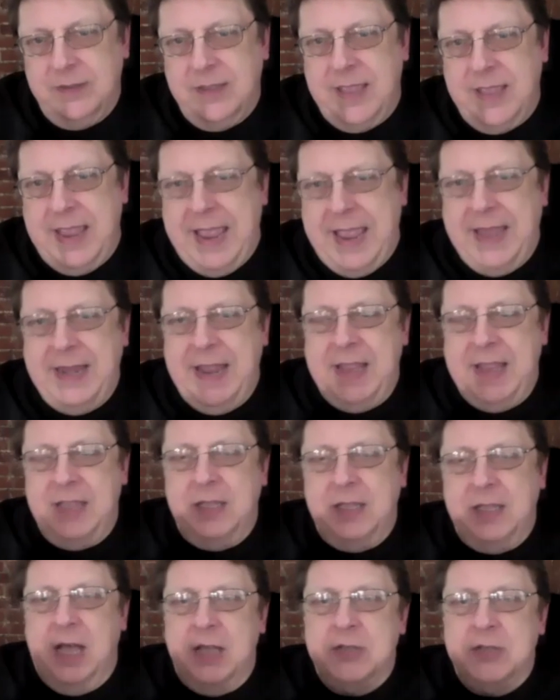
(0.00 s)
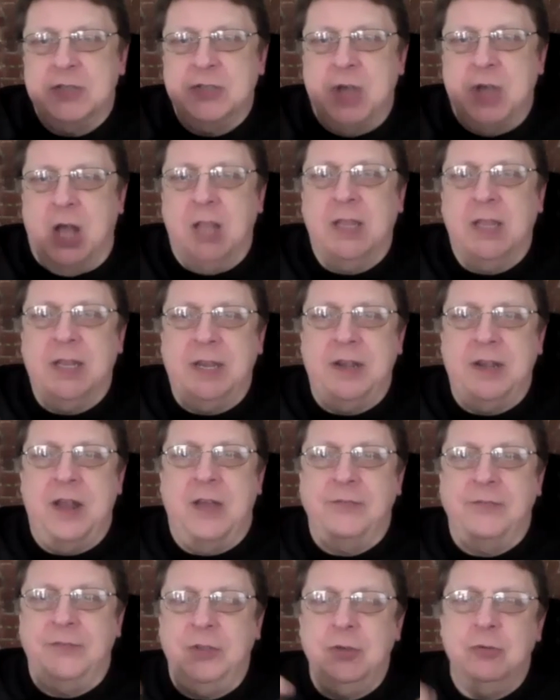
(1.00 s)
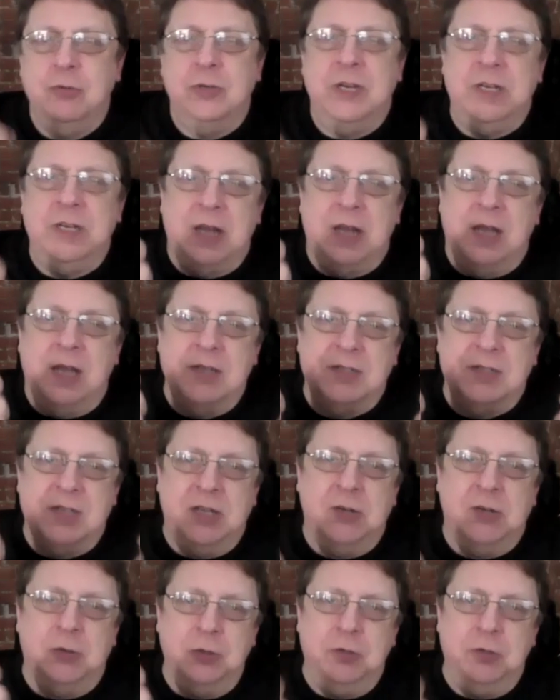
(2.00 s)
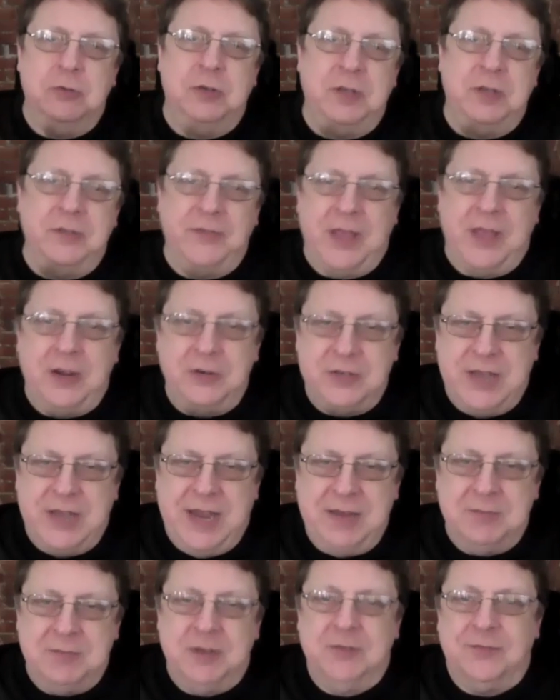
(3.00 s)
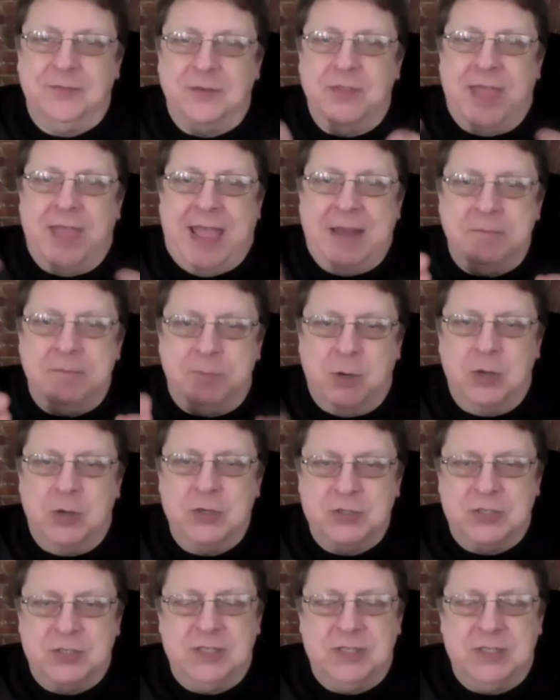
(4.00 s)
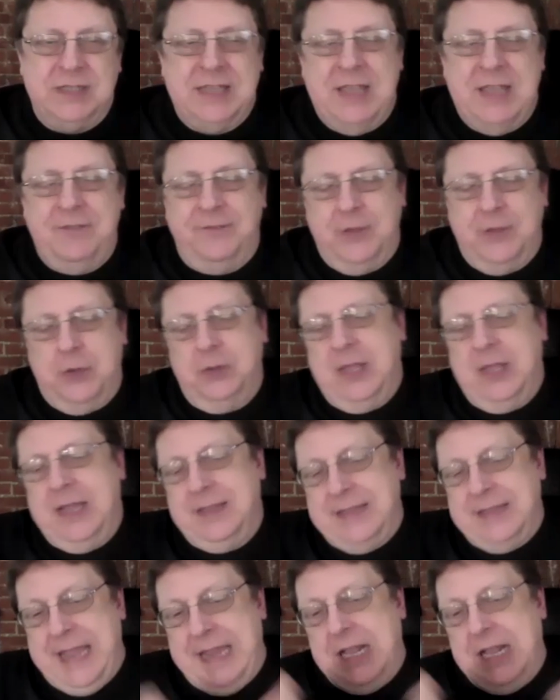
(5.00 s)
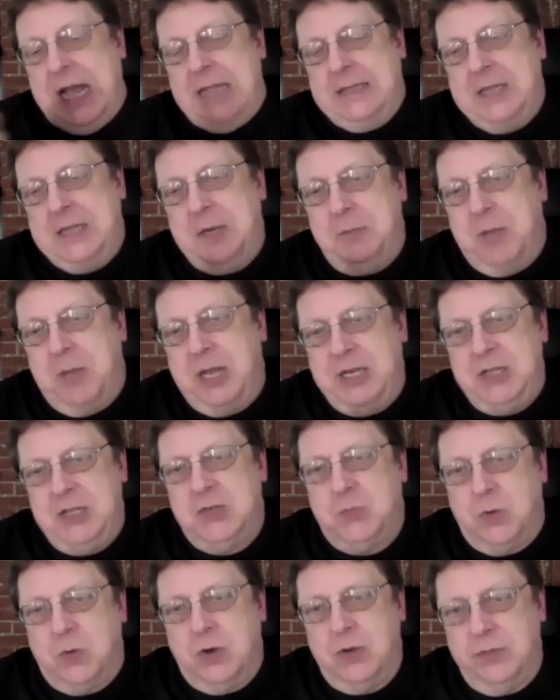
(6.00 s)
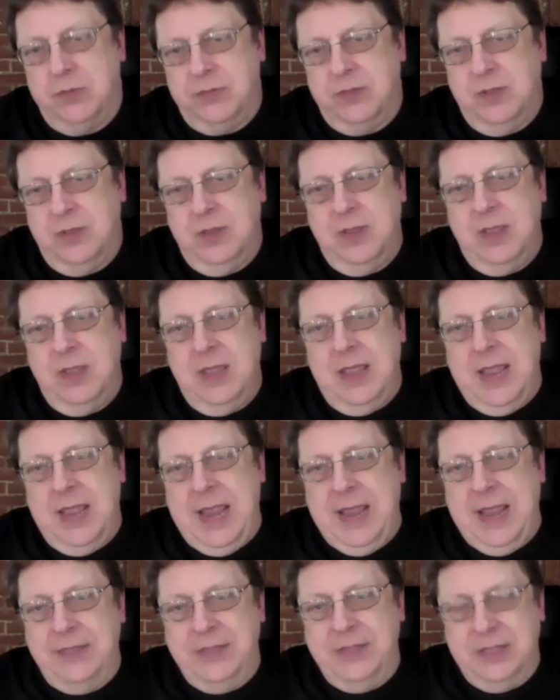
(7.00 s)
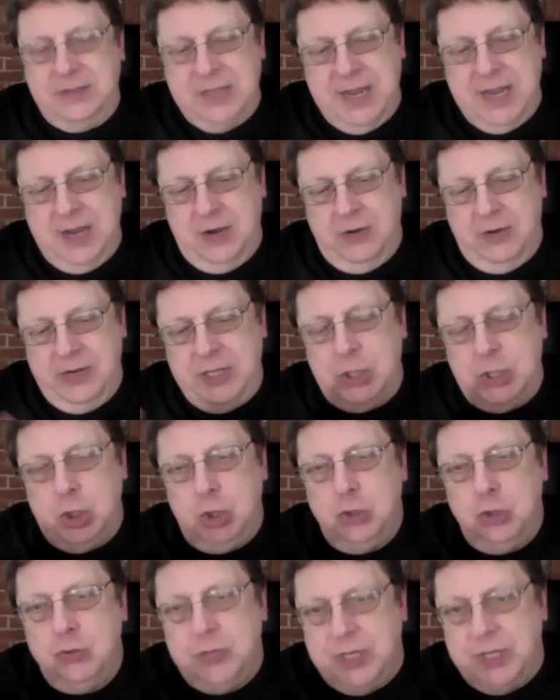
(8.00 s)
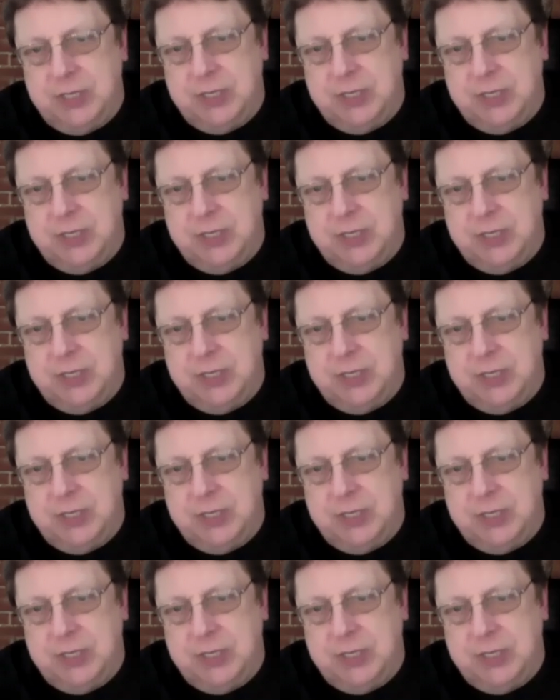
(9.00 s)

in a uh, solid enough unit, a single unit of entertainment for that person that they felt like they got their money's worth and that they yes. are included